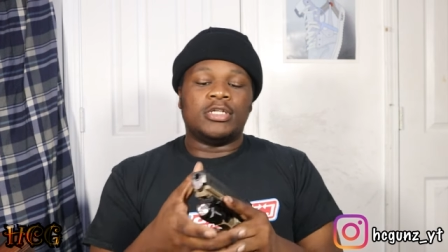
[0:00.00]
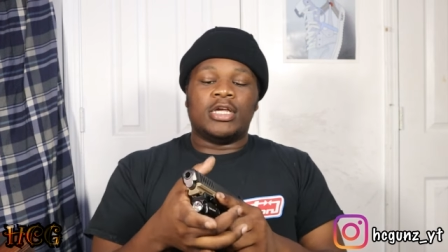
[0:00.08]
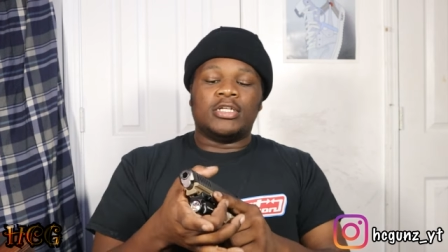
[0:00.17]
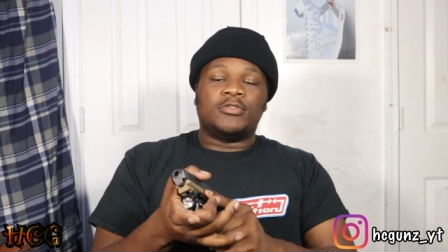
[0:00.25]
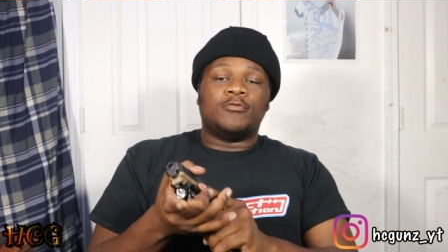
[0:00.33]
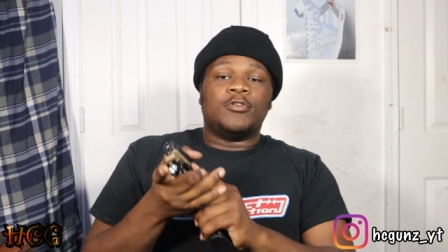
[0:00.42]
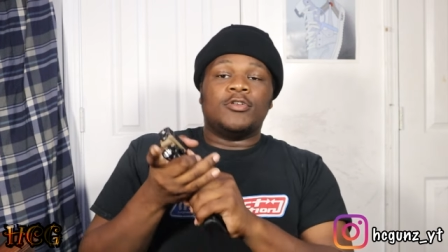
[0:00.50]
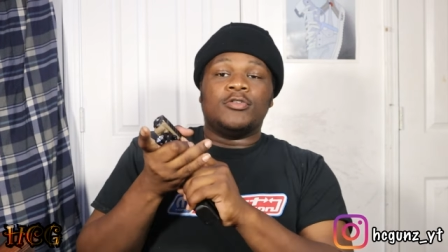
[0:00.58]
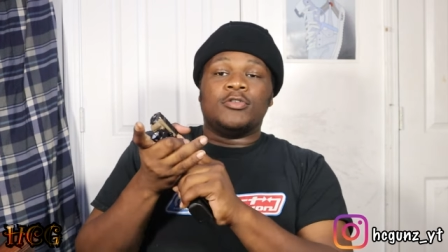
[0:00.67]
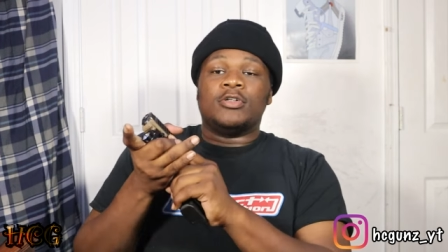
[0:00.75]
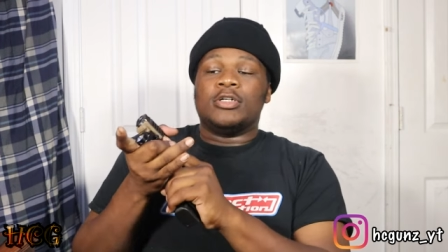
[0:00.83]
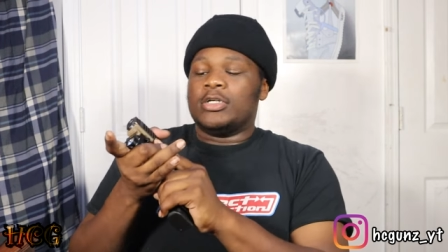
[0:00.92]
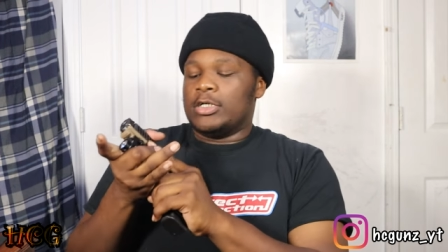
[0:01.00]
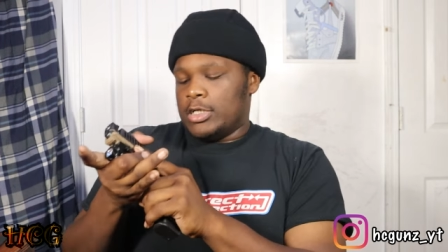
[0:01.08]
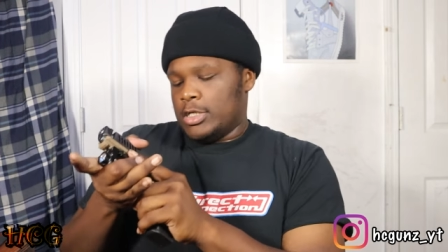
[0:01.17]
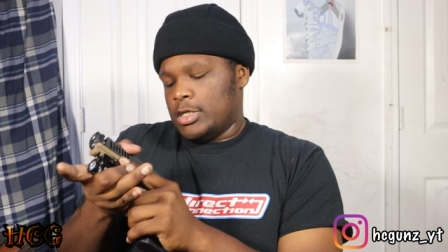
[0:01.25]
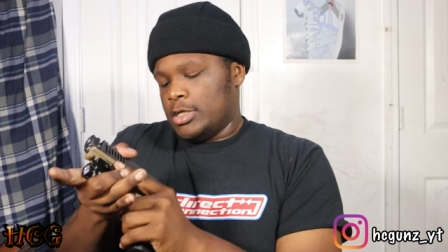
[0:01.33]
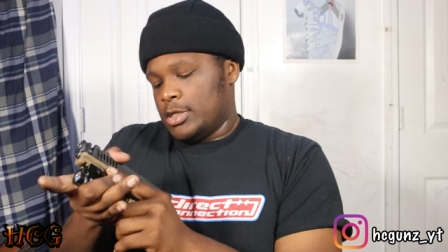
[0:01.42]
checks real
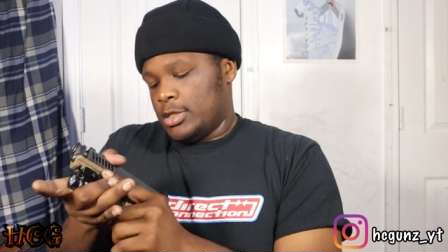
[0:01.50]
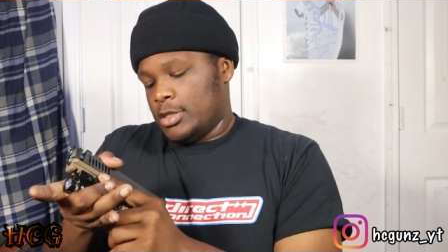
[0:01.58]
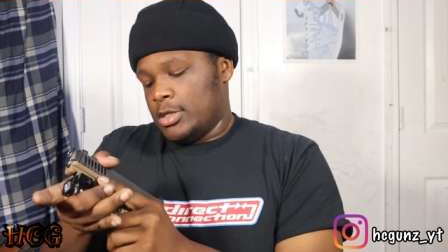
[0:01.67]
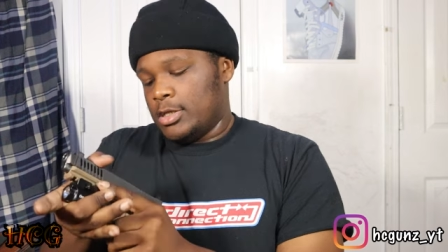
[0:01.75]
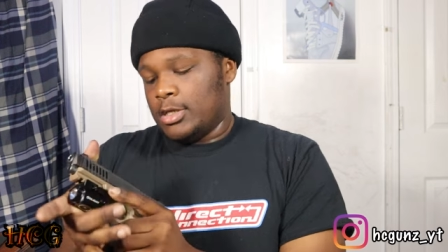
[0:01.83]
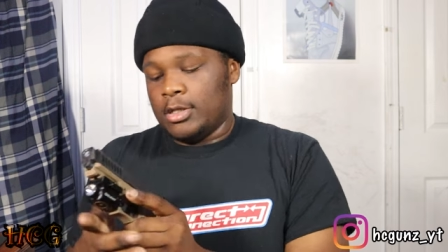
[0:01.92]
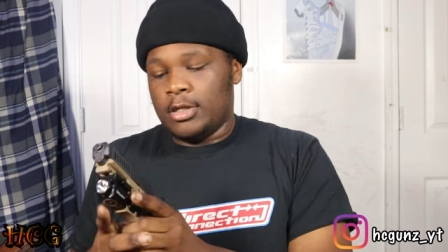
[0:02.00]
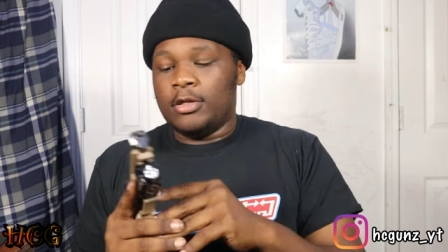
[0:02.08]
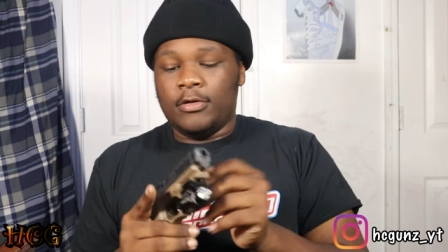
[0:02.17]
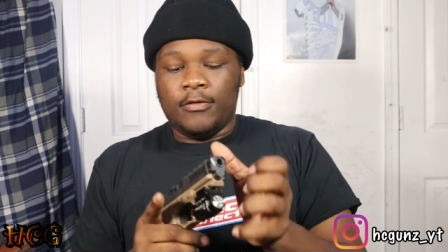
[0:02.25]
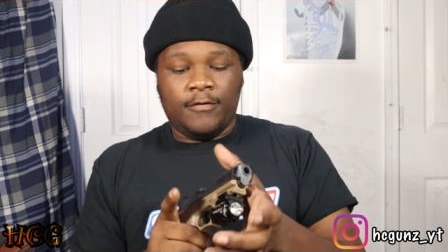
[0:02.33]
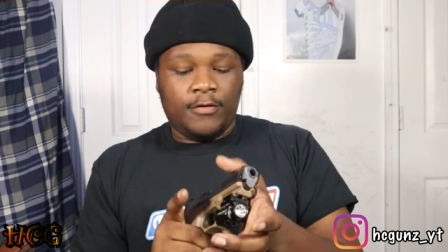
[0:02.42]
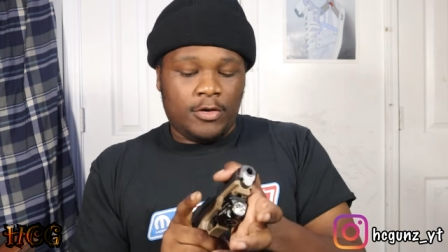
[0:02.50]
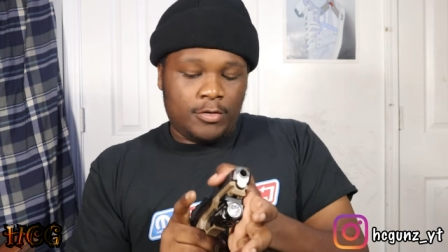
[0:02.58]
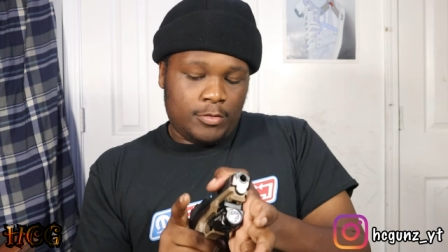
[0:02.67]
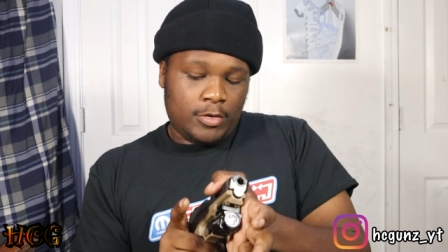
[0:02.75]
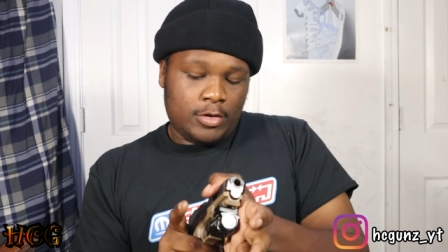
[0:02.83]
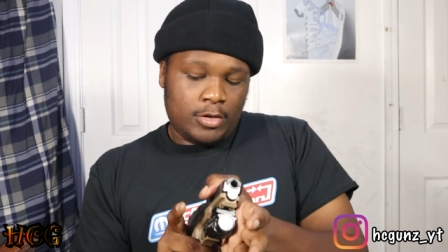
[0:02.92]
good.
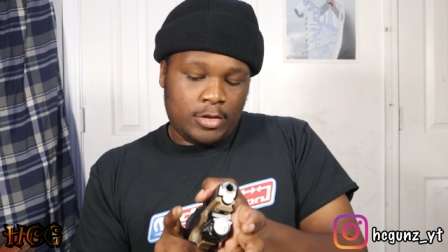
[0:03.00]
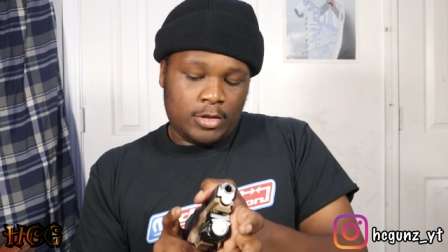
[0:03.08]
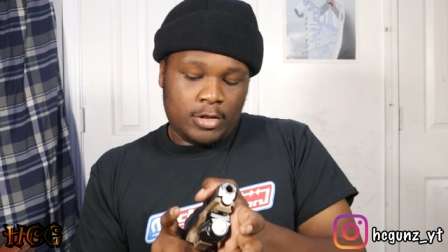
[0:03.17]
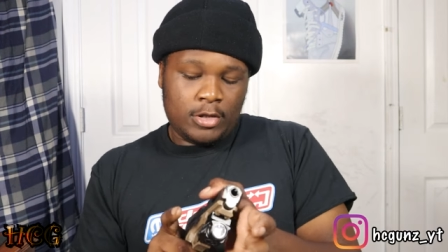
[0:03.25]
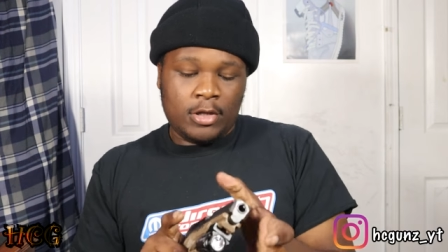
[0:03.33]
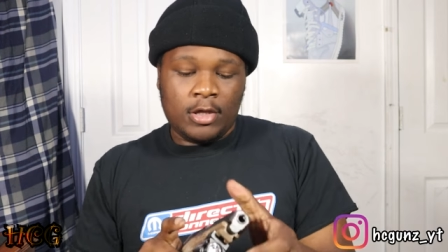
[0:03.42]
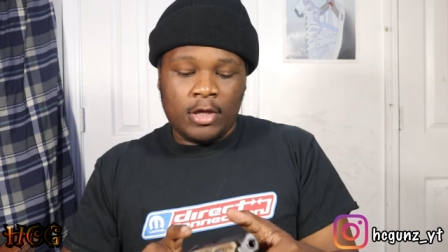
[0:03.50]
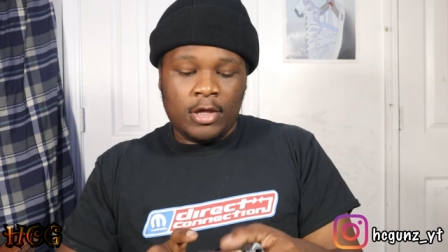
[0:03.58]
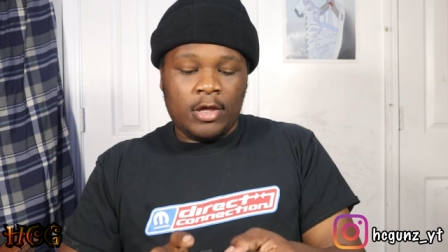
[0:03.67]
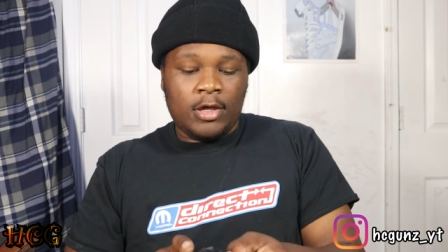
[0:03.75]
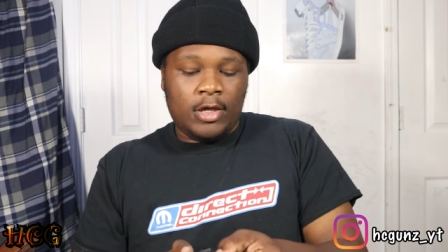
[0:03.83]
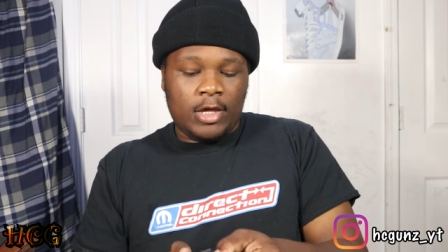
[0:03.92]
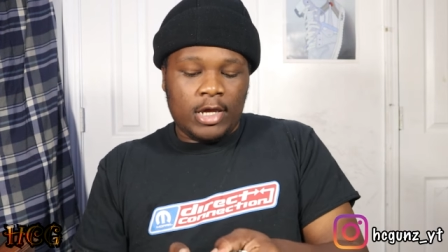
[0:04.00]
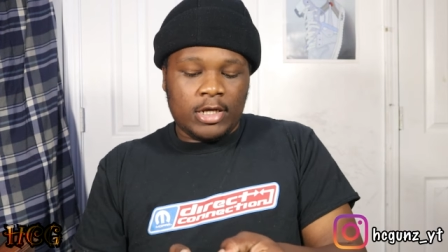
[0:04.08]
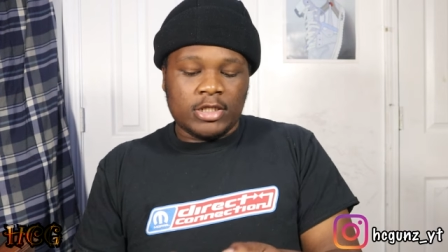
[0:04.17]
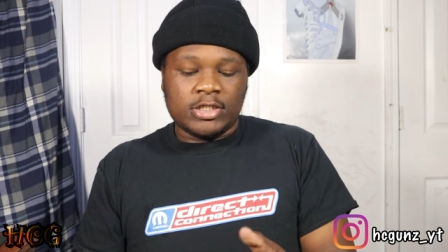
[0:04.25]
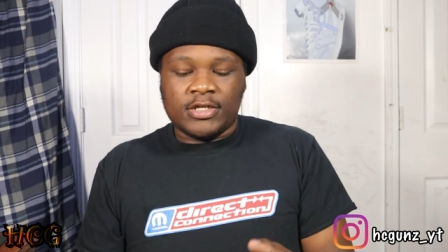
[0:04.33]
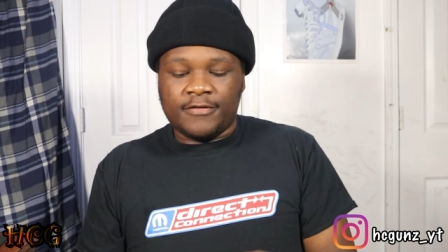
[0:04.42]
And
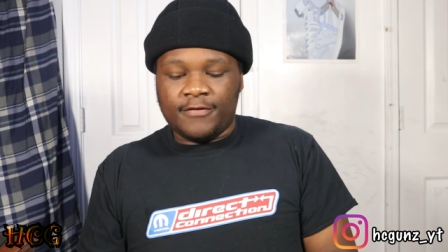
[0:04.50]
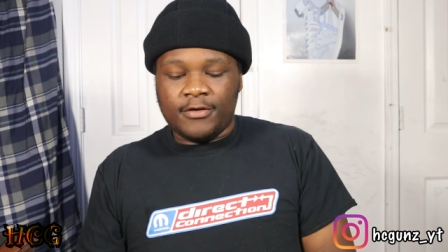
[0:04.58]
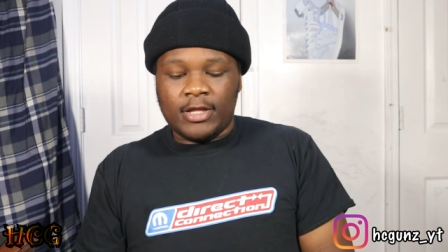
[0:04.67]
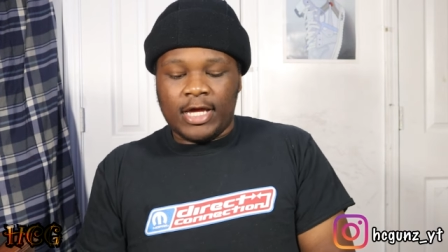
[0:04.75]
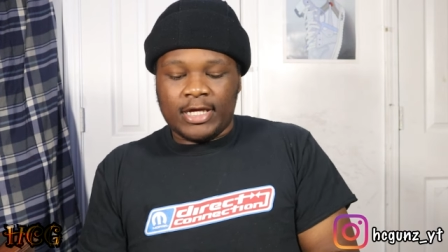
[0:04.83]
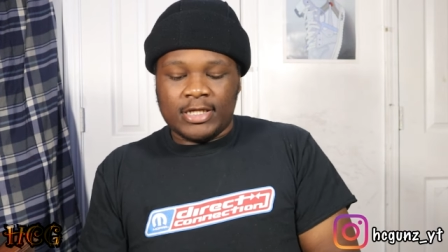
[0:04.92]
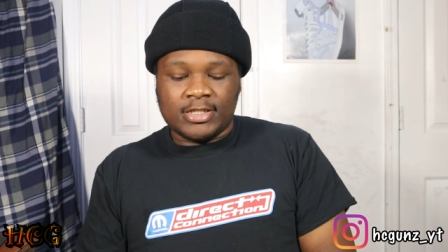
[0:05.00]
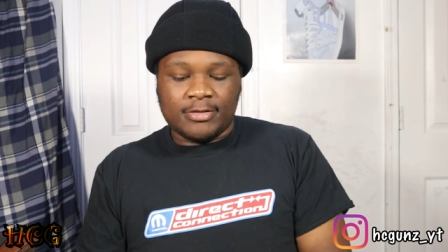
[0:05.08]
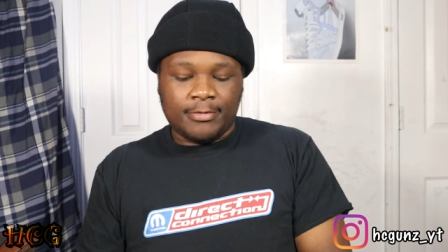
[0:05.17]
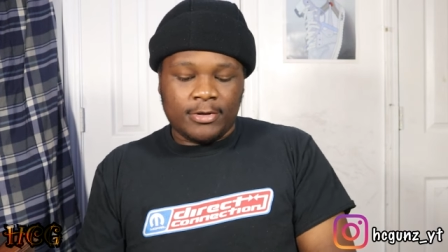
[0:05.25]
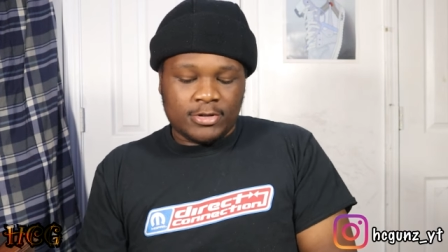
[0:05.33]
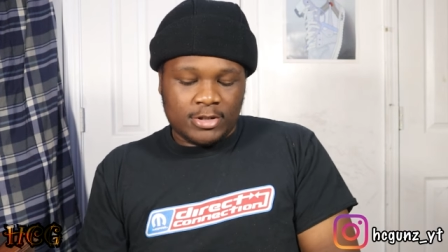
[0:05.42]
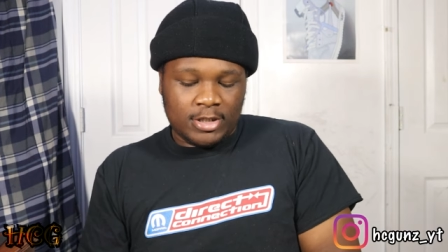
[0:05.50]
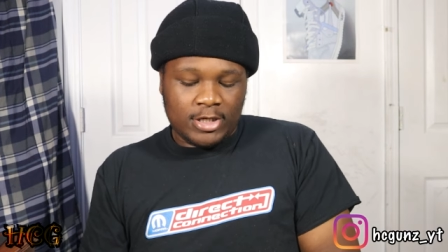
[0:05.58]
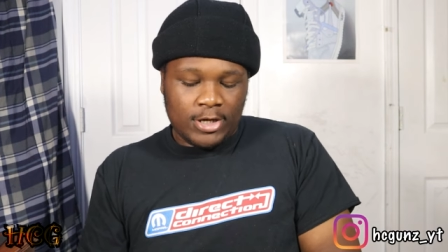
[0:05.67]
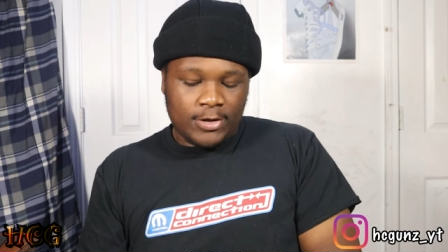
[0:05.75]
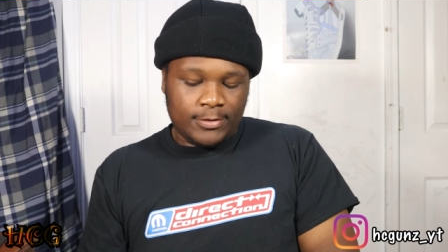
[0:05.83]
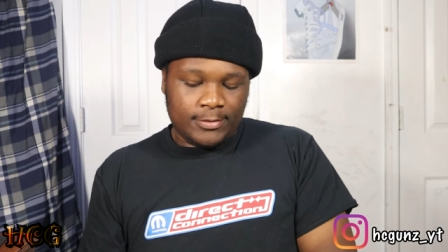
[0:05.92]
it just feel like it's supposed to
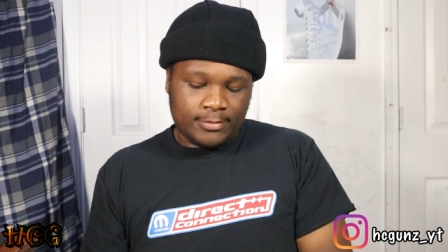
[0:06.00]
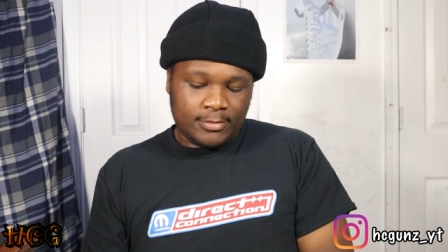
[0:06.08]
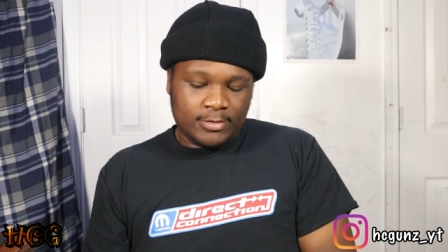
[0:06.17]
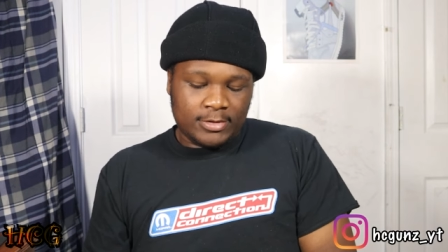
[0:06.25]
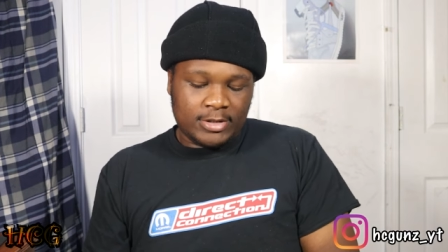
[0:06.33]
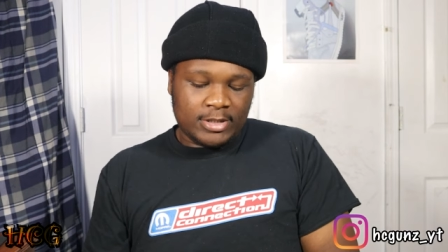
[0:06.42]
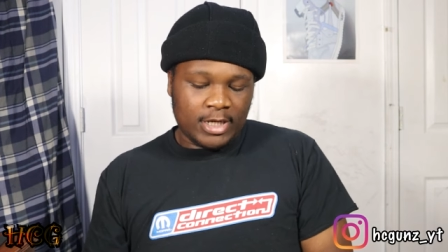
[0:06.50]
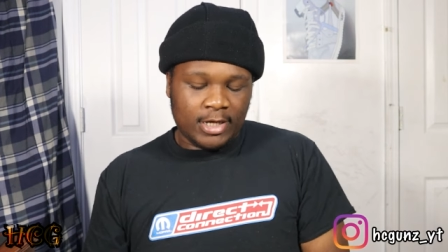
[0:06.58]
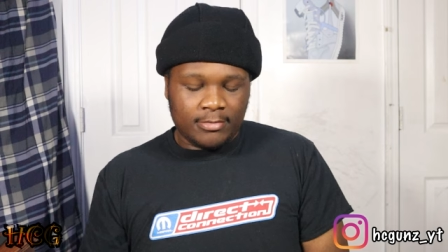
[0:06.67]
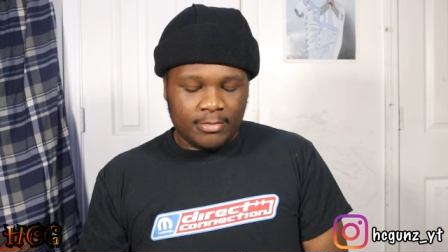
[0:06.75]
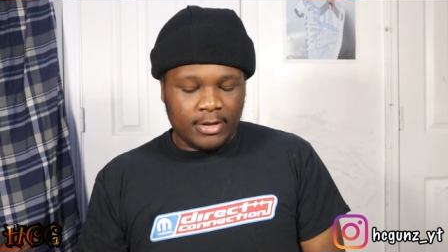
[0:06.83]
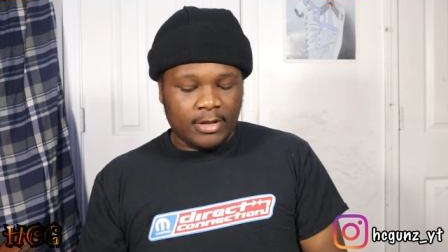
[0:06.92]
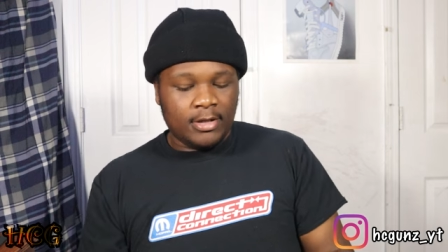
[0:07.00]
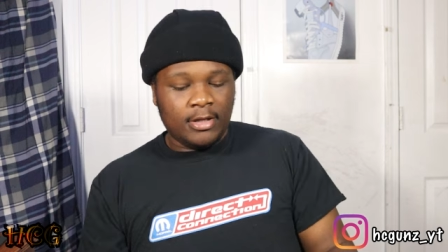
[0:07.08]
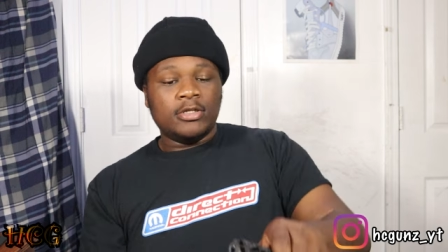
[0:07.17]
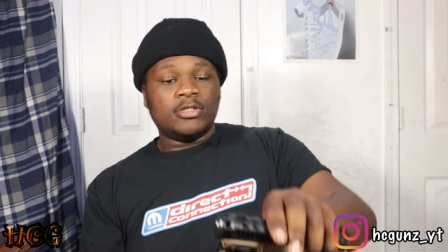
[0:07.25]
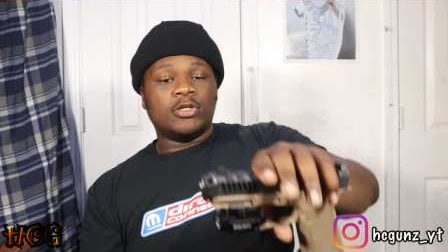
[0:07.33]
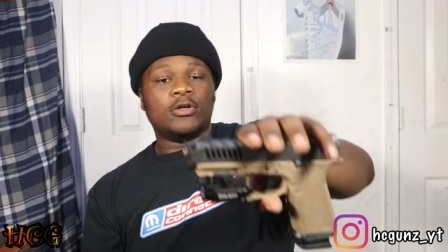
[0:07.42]
go type beat.
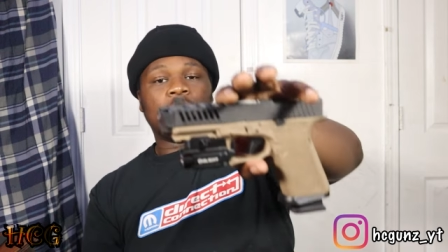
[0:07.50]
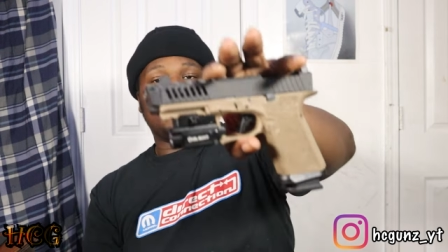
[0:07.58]
So